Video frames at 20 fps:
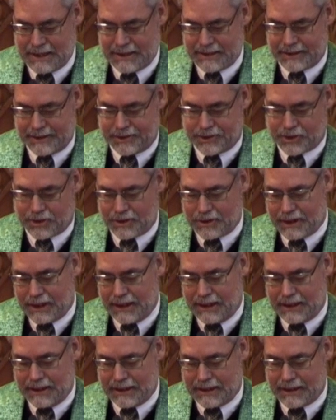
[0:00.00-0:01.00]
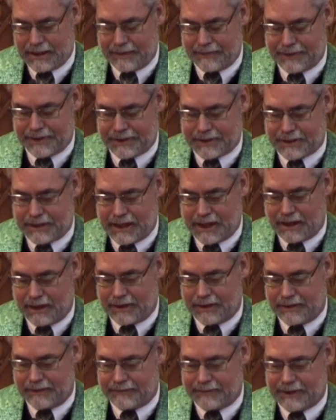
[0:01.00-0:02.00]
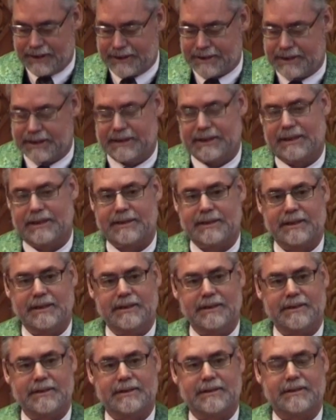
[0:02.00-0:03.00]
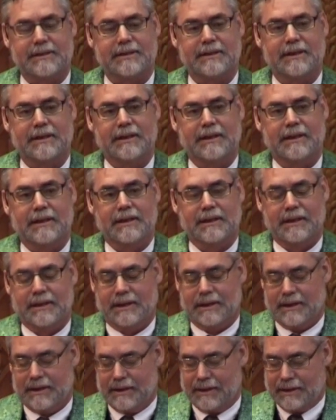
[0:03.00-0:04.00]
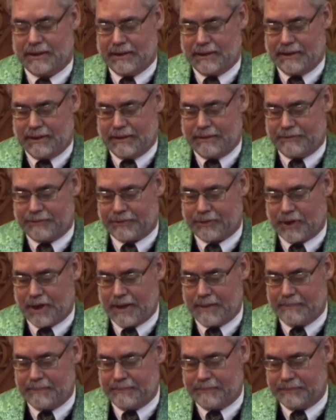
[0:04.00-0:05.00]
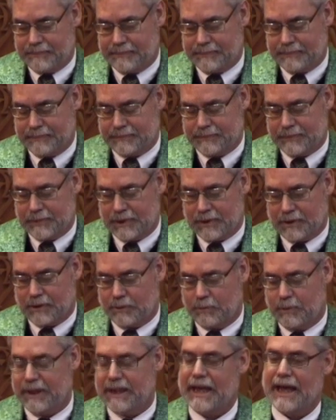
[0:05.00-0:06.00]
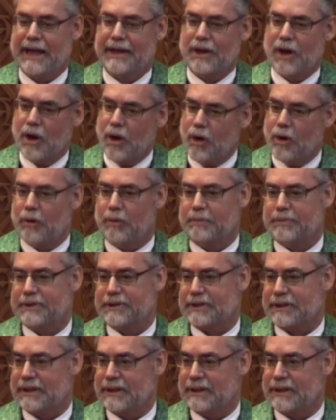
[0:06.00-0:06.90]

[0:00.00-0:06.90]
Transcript: The journey of this narrative is the distance from "we had hoped"